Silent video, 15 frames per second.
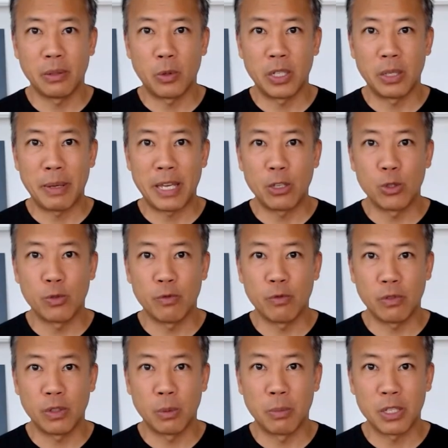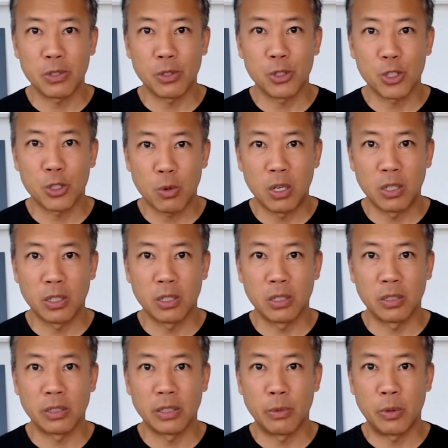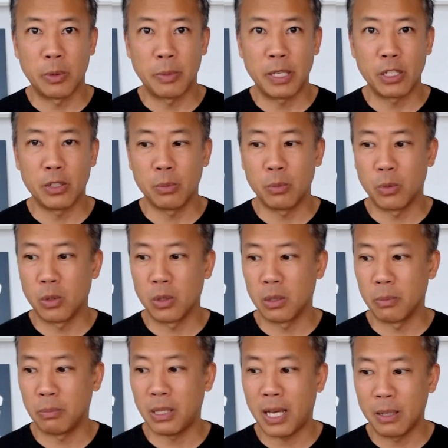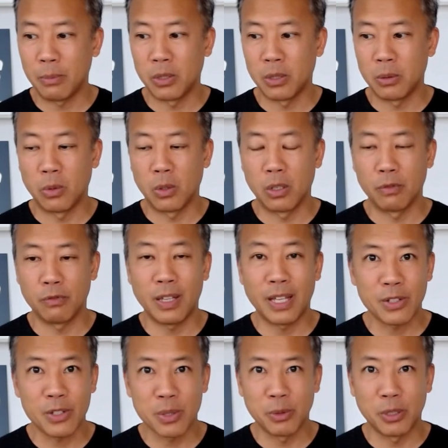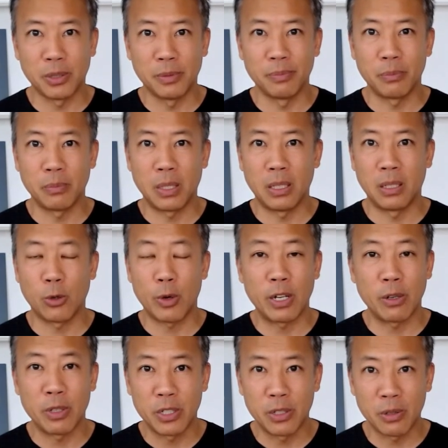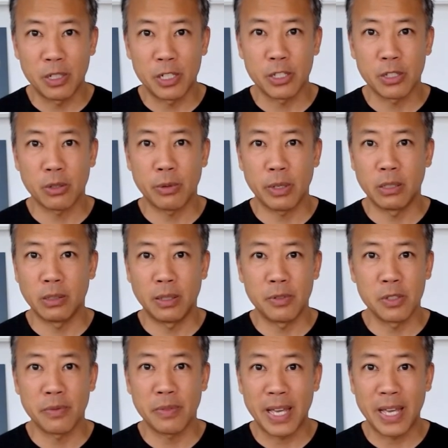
want to make you your muscles stronger. They want to make you more pliable, more flexible, uh, greater endurance, greater levels of